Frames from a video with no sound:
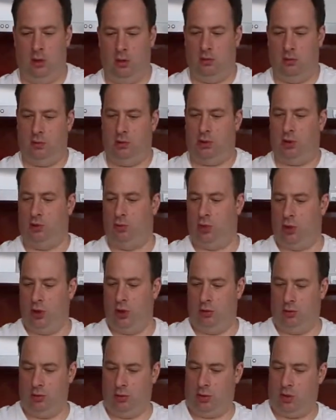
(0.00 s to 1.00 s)
what's called
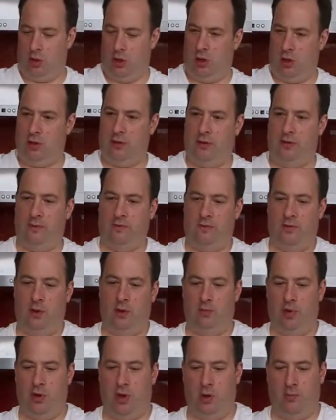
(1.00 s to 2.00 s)
couche cloth for the
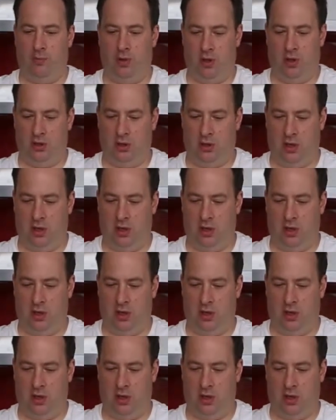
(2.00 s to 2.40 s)
purpose,